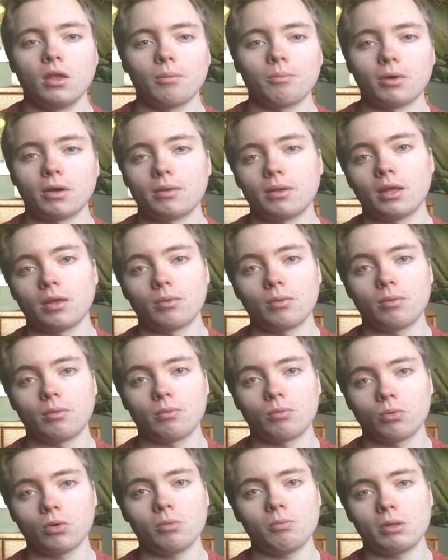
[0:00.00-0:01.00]
but it
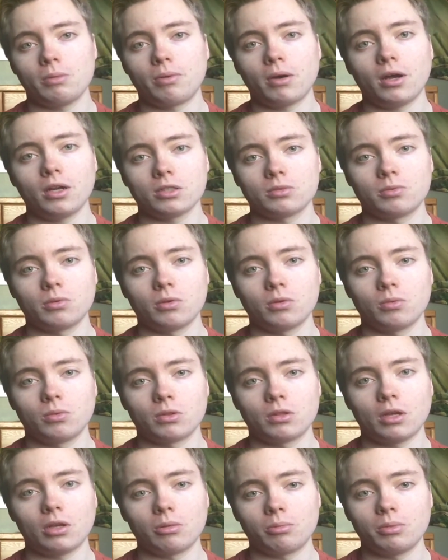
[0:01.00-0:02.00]
wouldn't be possible
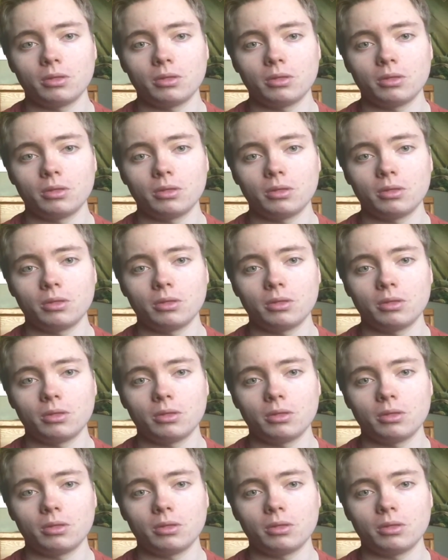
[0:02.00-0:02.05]
without a